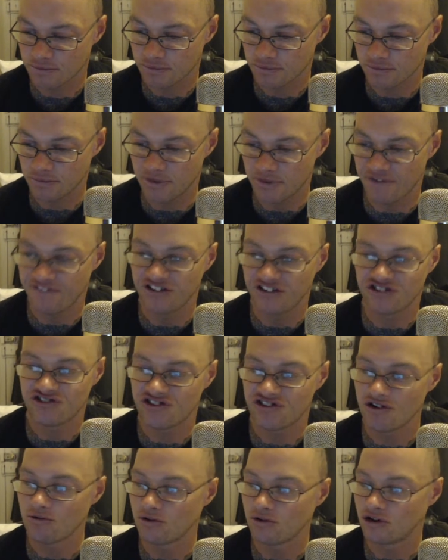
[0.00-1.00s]
if he
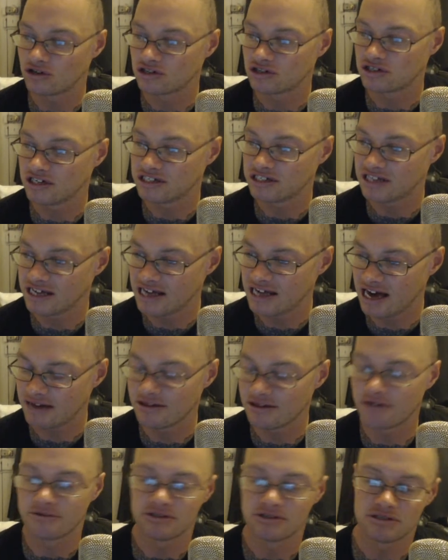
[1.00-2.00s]
still looks... Is the game...
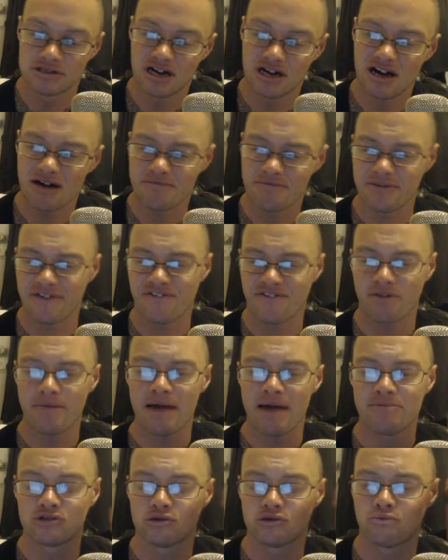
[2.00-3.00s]
No, if I'm
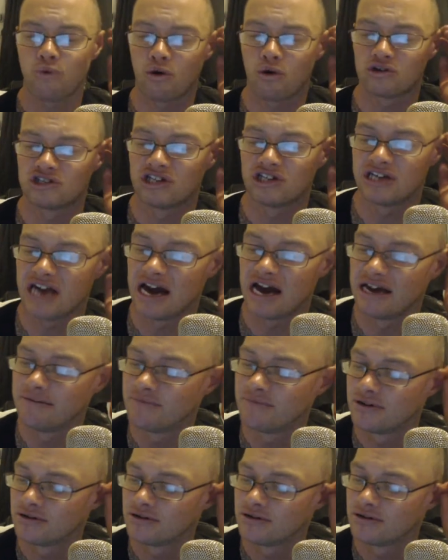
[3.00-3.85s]
able to watch the game